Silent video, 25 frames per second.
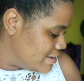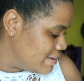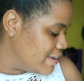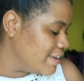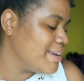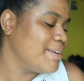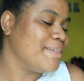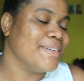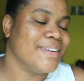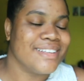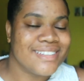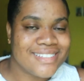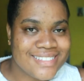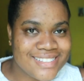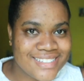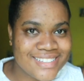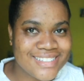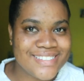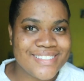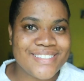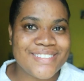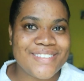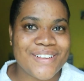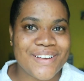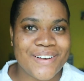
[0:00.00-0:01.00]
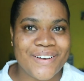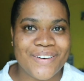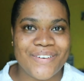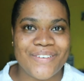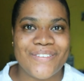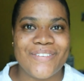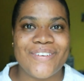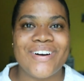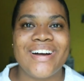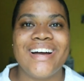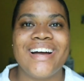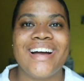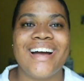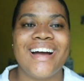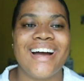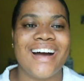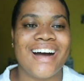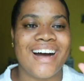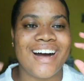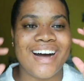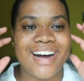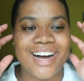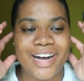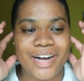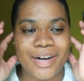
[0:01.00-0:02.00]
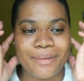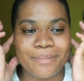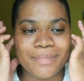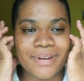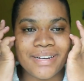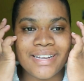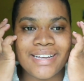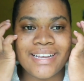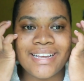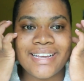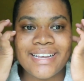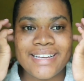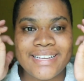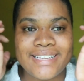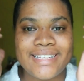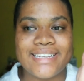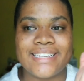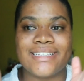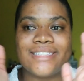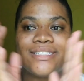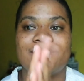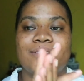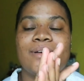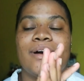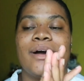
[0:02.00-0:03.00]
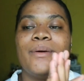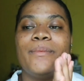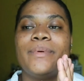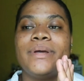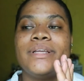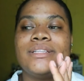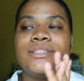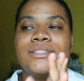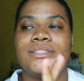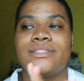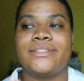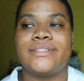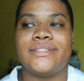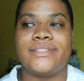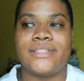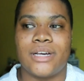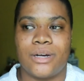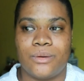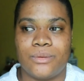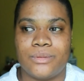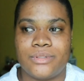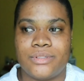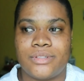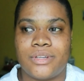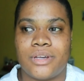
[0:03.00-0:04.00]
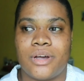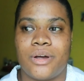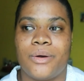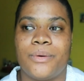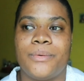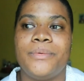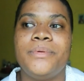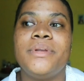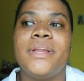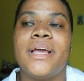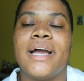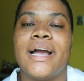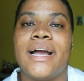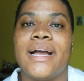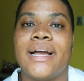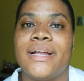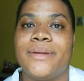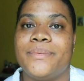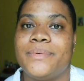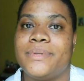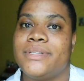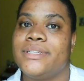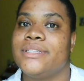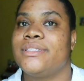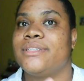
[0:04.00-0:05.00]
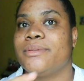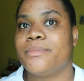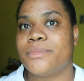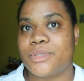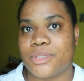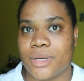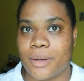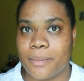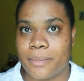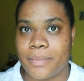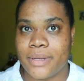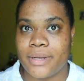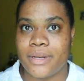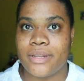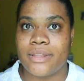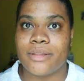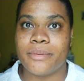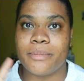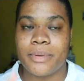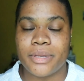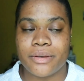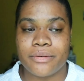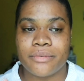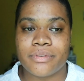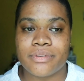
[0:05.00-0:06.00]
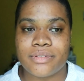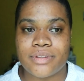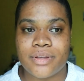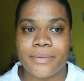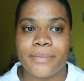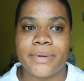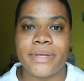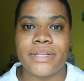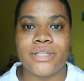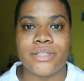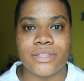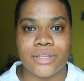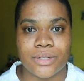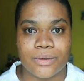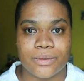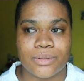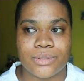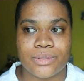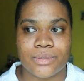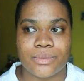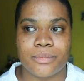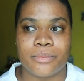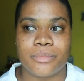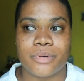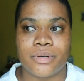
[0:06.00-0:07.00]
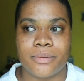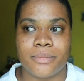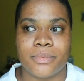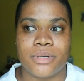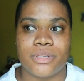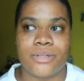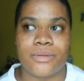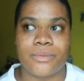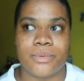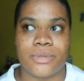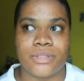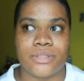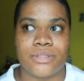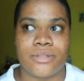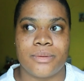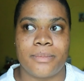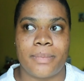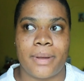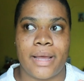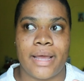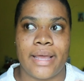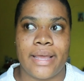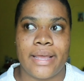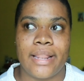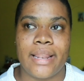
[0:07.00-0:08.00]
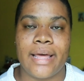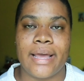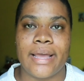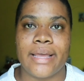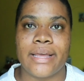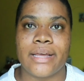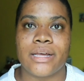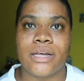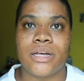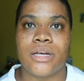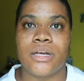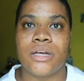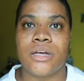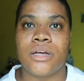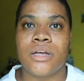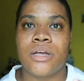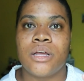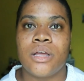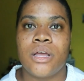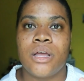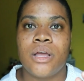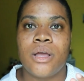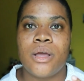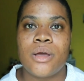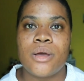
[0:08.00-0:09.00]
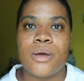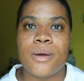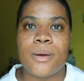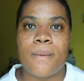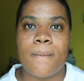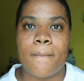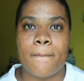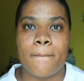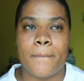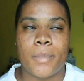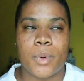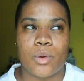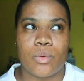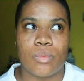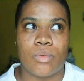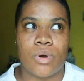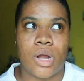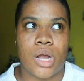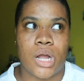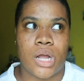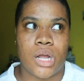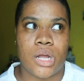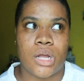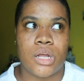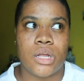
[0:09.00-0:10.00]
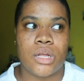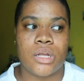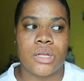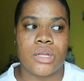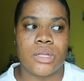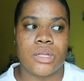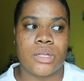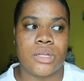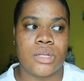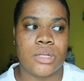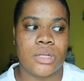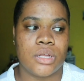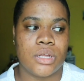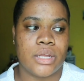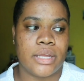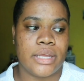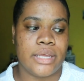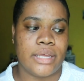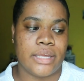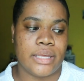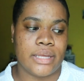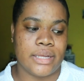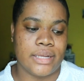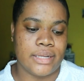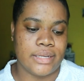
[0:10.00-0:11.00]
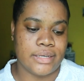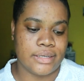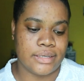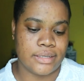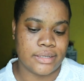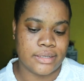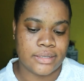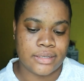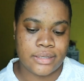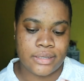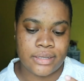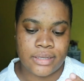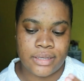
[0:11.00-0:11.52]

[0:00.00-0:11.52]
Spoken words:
Anyways, so yes, so I went downtown and we did some shopping. The main reason I went downtown pretty much was to buy like bra and